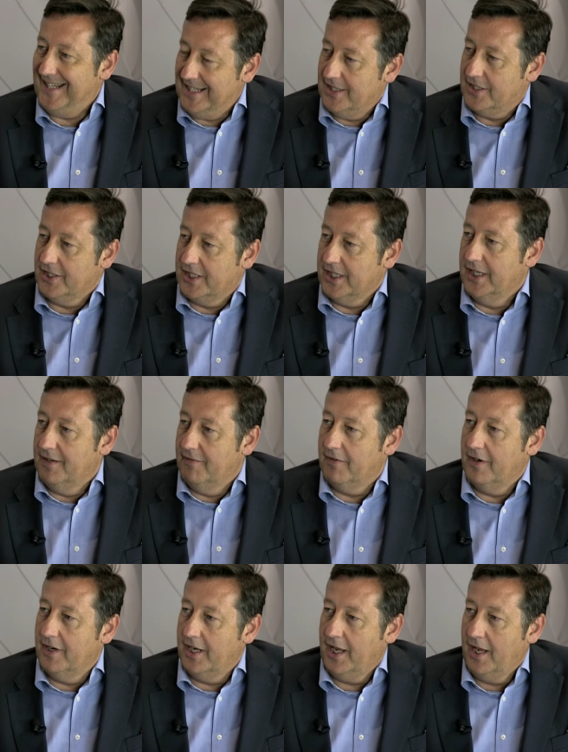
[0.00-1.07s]
into
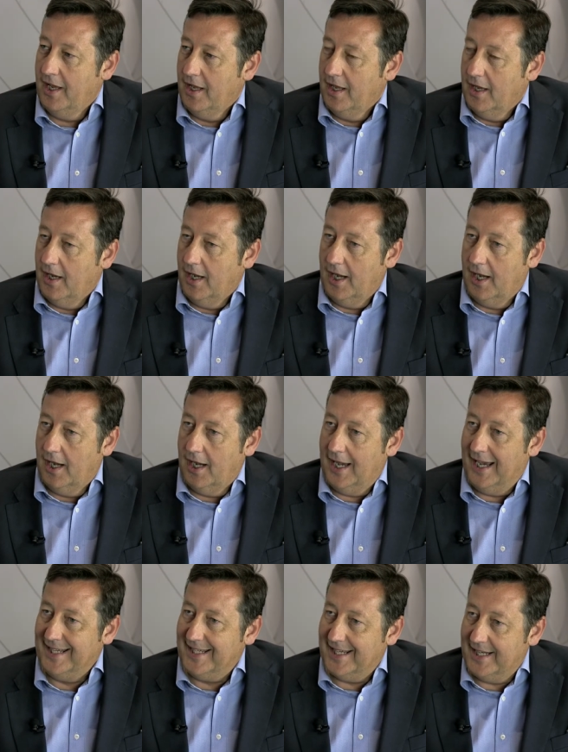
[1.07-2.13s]
delivery. Yeah. Uh,
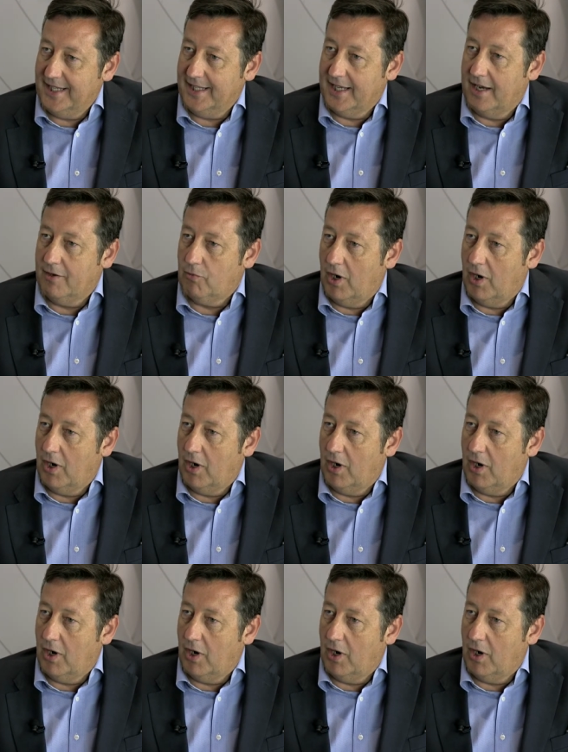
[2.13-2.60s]
and getting that